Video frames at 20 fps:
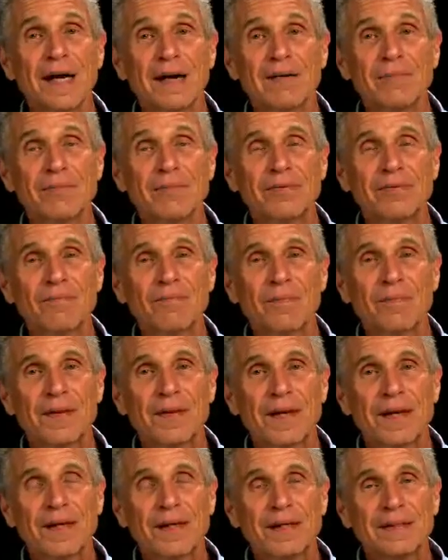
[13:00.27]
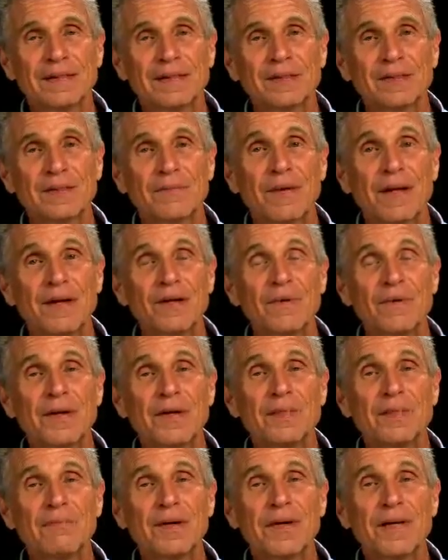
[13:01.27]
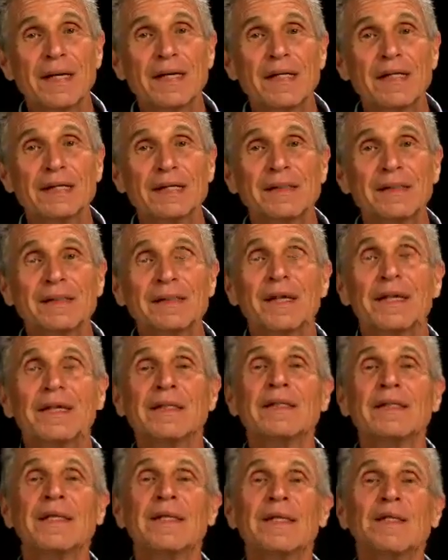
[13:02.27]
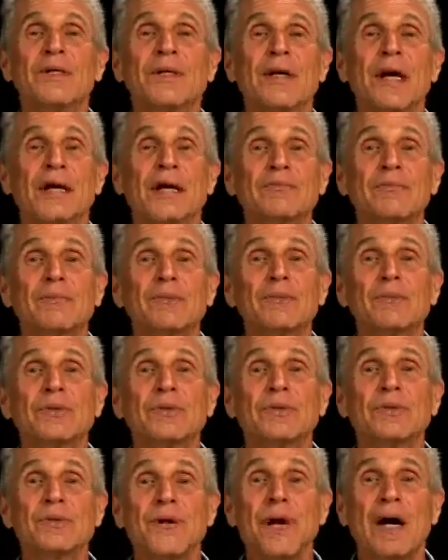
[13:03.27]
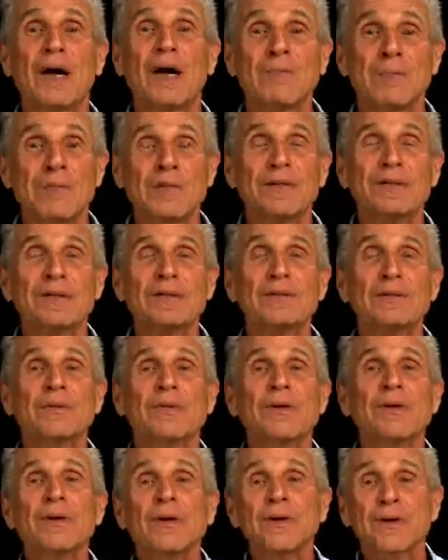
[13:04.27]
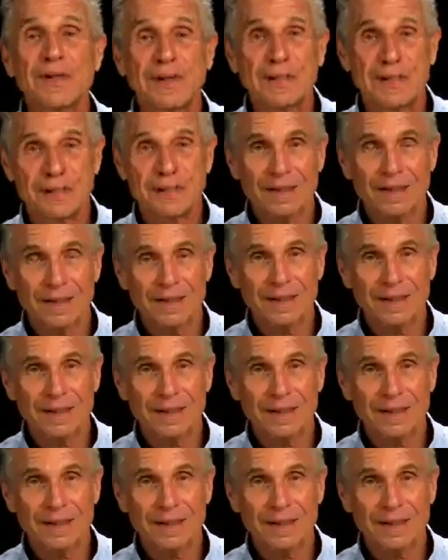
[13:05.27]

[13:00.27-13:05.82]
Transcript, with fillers: up. Surrendering means you have to stop controlling.